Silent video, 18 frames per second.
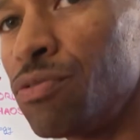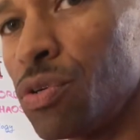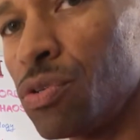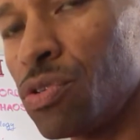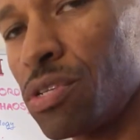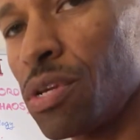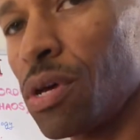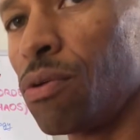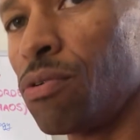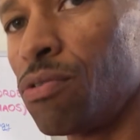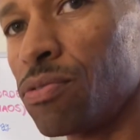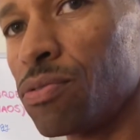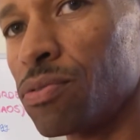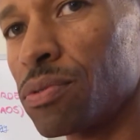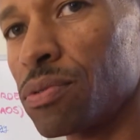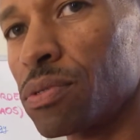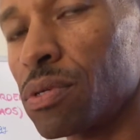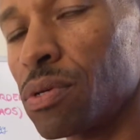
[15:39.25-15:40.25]
of
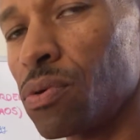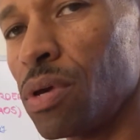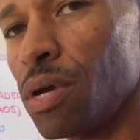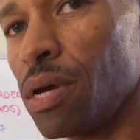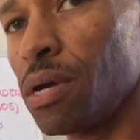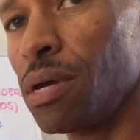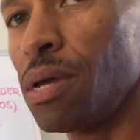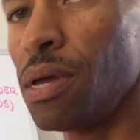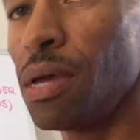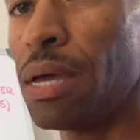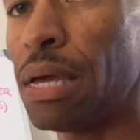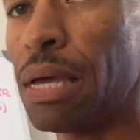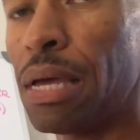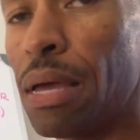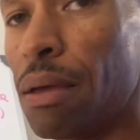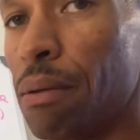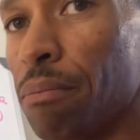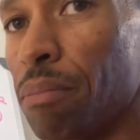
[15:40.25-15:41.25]
yourself, okay?
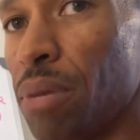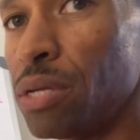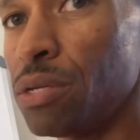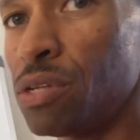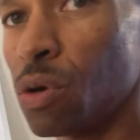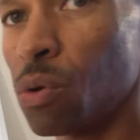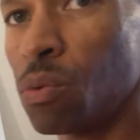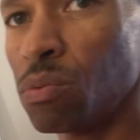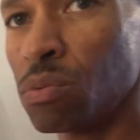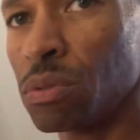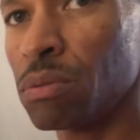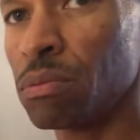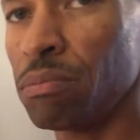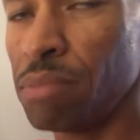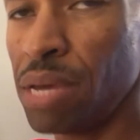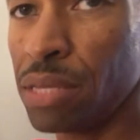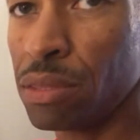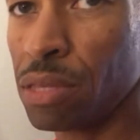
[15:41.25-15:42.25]
but don't
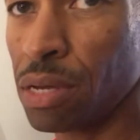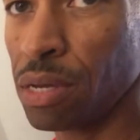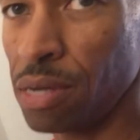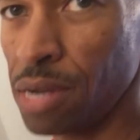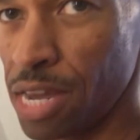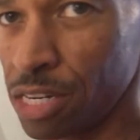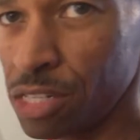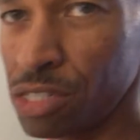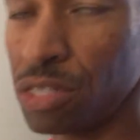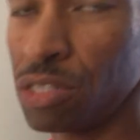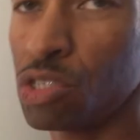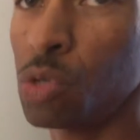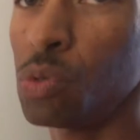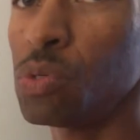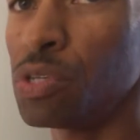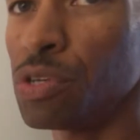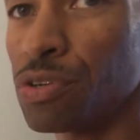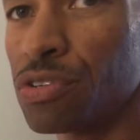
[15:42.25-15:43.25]
make the connection
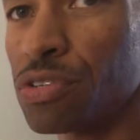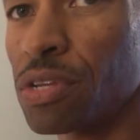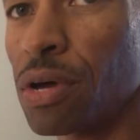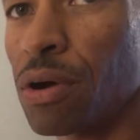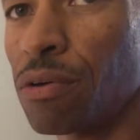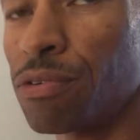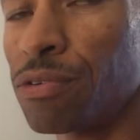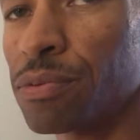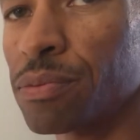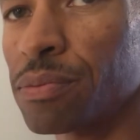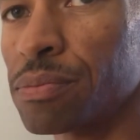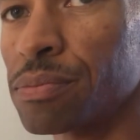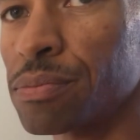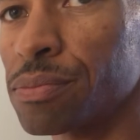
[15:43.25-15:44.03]
to yourself.